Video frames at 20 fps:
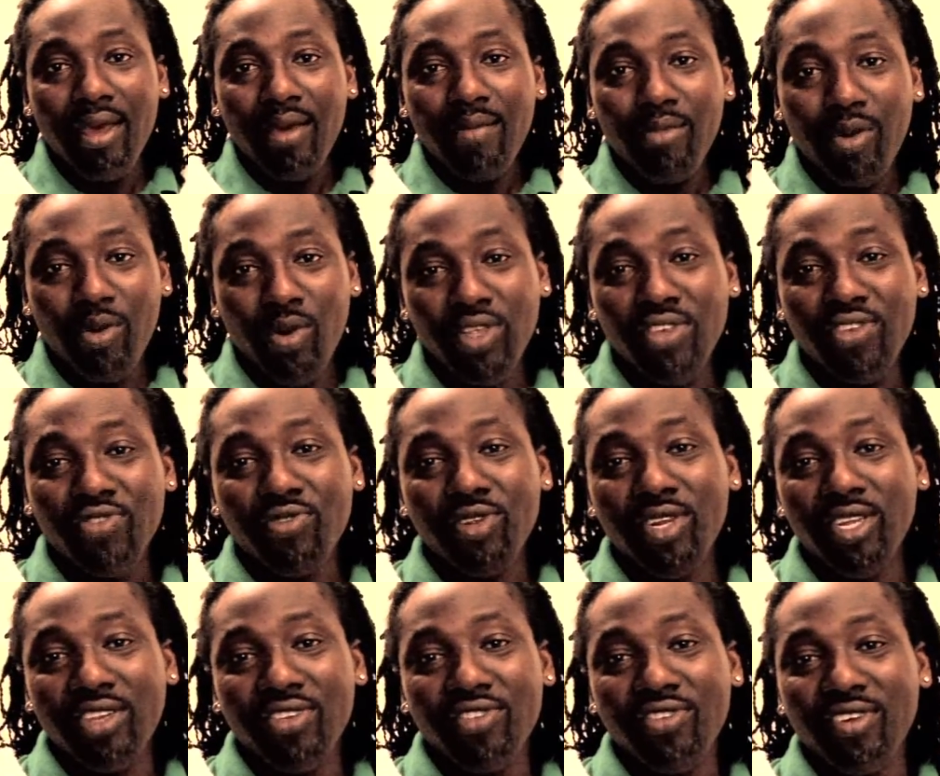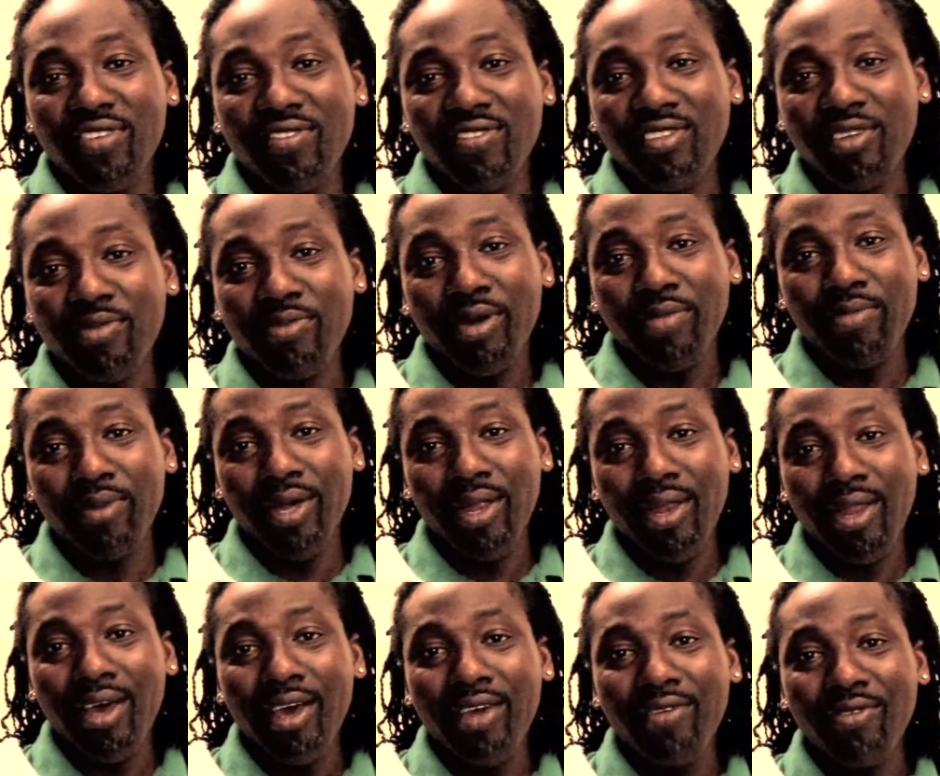But what is really interesting about my
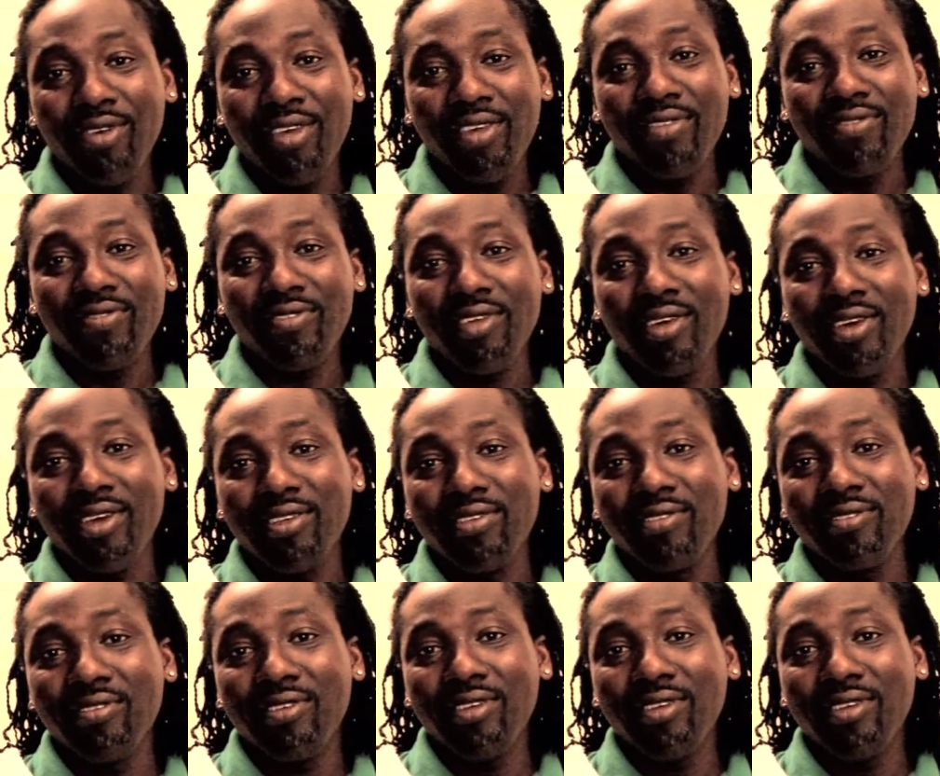life is that